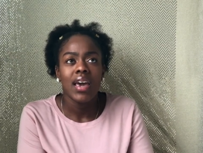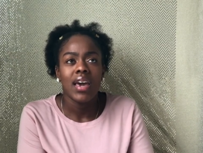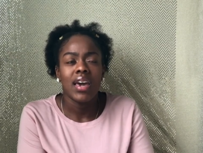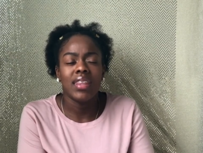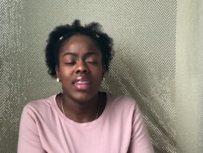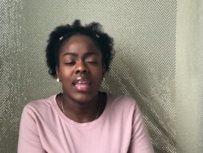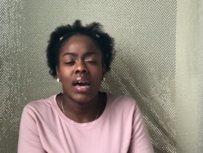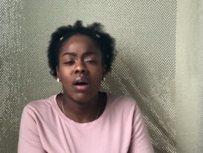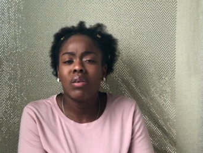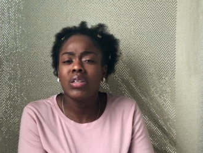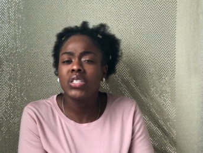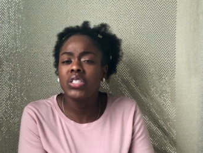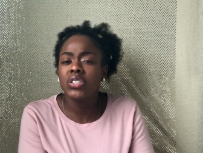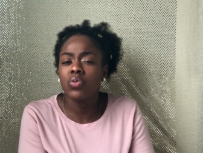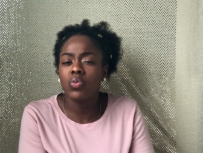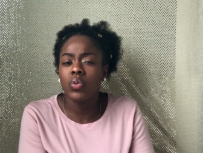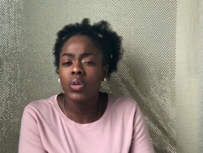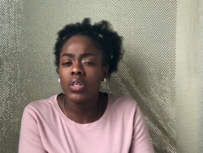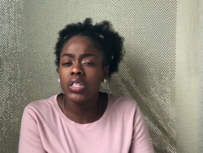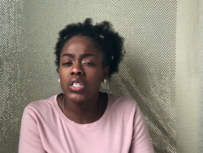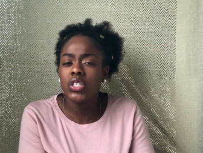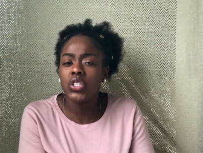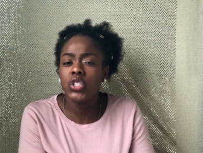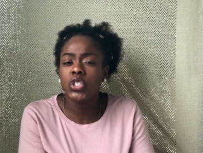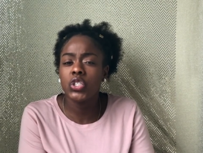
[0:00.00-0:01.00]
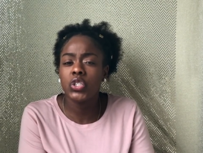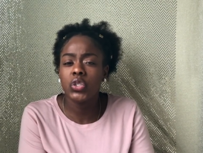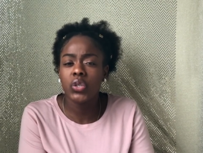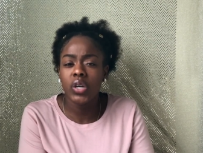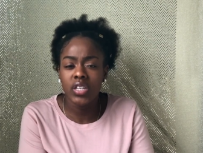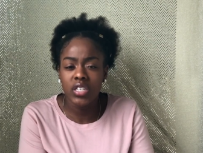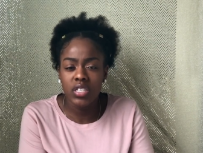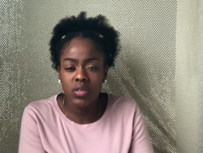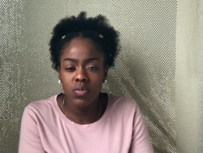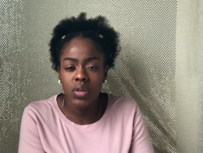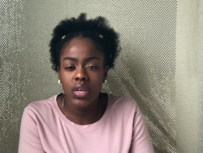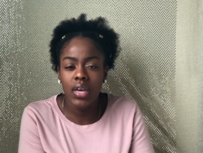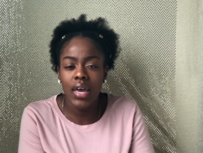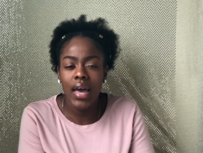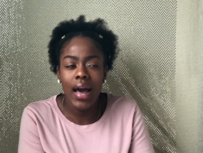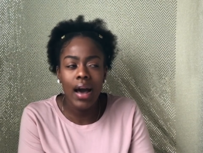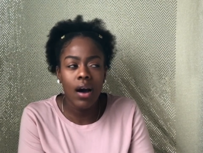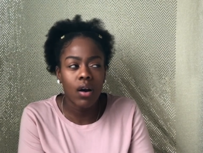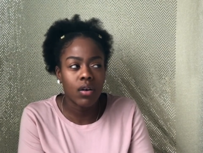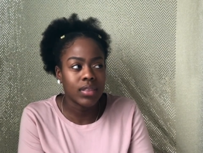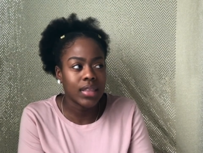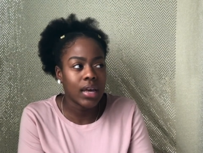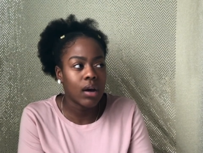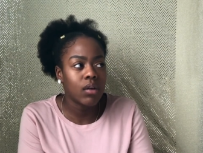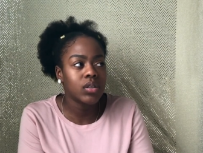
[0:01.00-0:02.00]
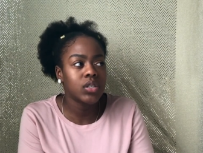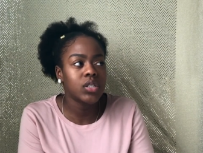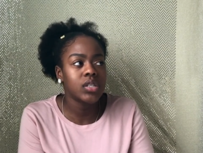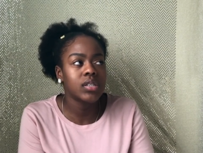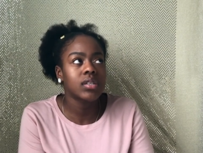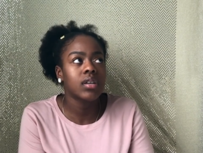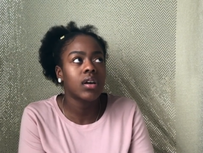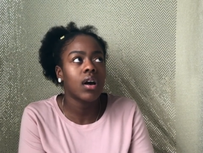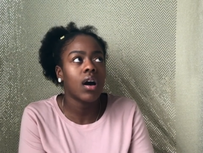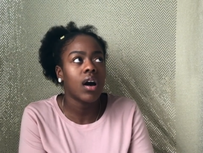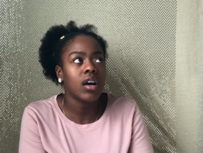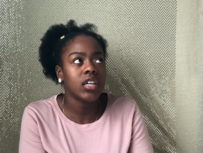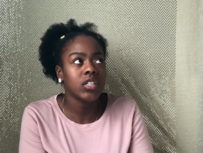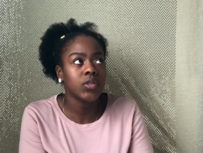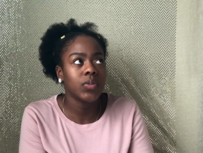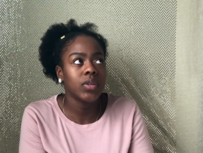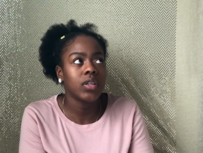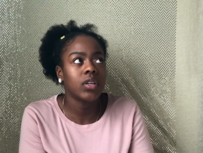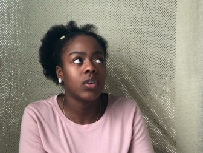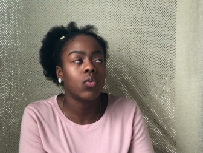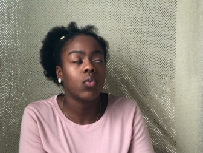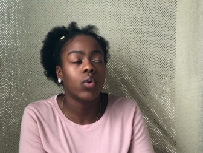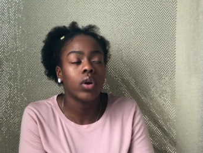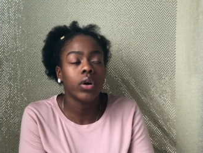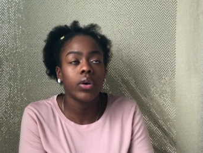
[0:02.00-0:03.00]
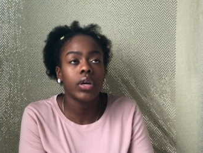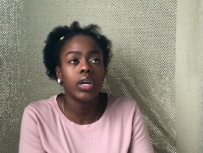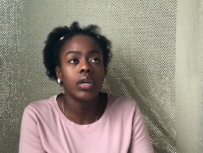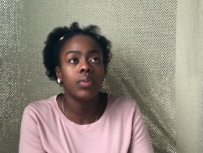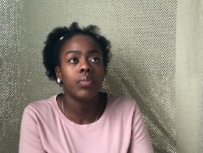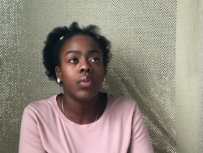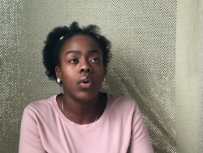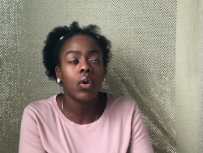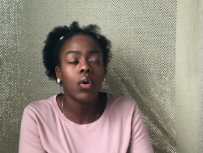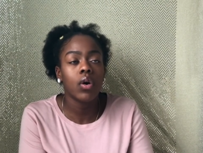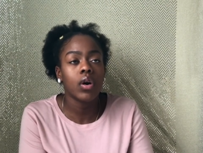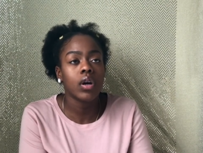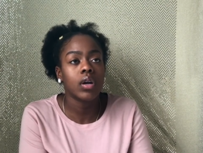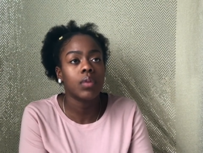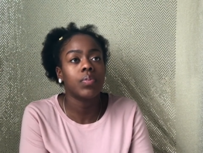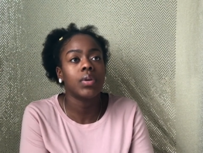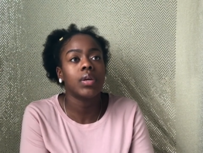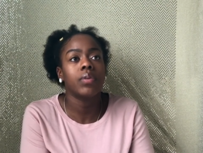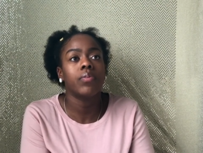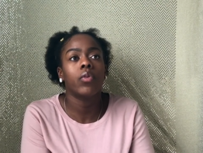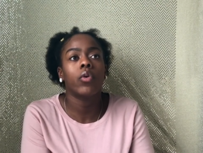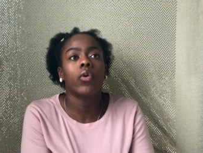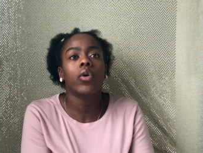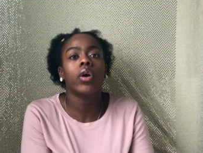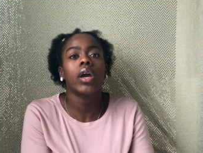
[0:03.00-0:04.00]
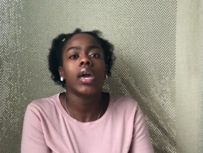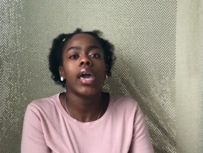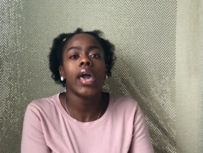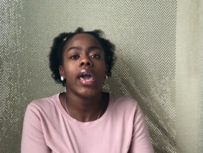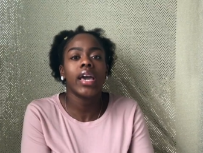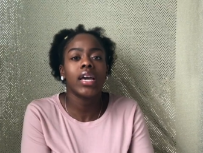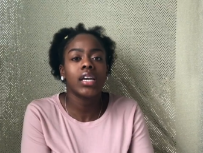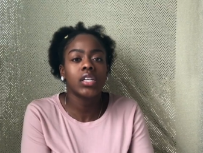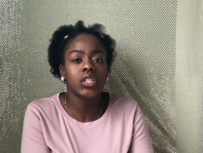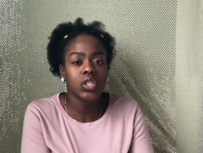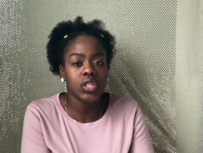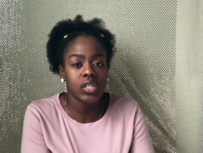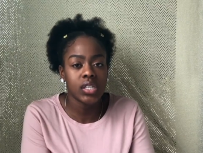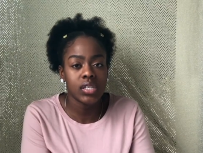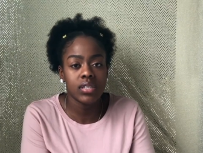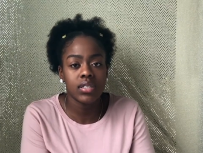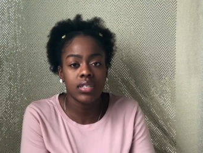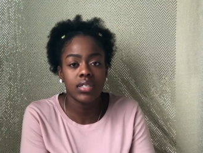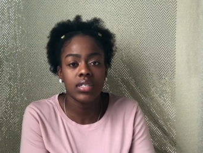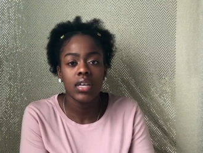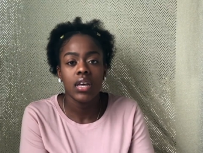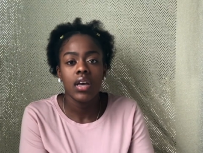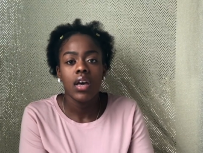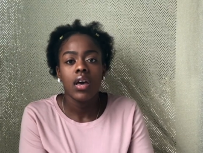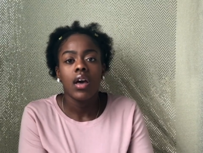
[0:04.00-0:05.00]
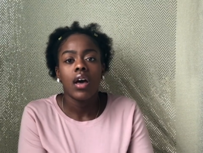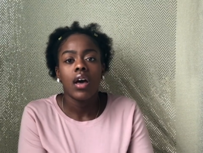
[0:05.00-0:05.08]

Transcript: And that would just really stress me out. That would just cause me to worry more and be more anxious